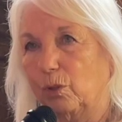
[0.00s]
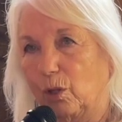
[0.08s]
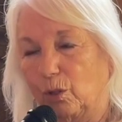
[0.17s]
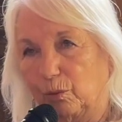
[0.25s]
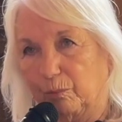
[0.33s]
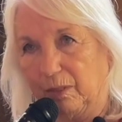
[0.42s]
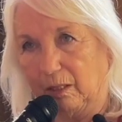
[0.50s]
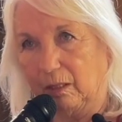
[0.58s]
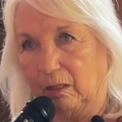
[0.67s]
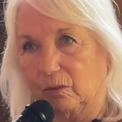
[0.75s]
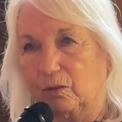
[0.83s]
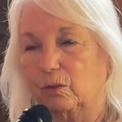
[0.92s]
all
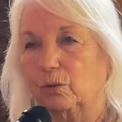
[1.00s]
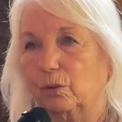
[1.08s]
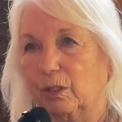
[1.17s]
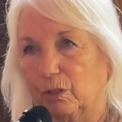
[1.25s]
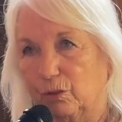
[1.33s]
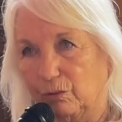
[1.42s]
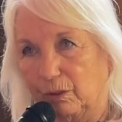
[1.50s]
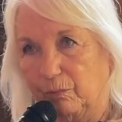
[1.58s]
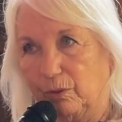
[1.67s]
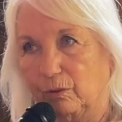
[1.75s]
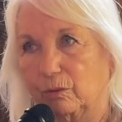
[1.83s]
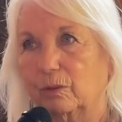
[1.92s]
beings to
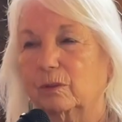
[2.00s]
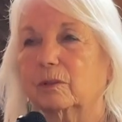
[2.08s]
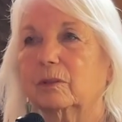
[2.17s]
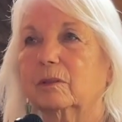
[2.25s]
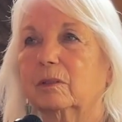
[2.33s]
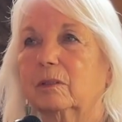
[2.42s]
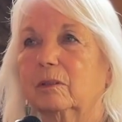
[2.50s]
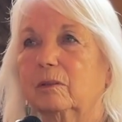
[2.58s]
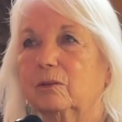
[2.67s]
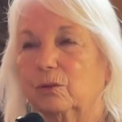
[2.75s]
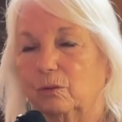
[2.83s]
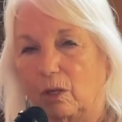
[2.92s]
contribute
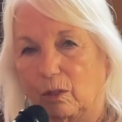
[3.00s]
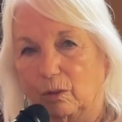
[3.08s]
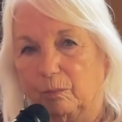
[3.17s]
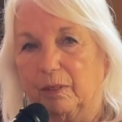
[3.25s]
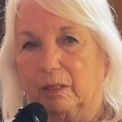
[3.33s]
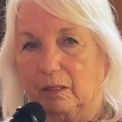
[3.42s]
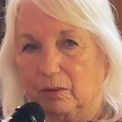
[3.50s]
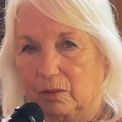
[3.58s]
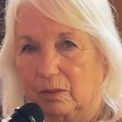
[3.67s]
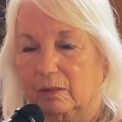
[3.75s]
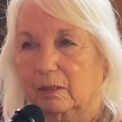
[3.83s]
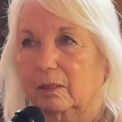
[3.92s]
to all beings.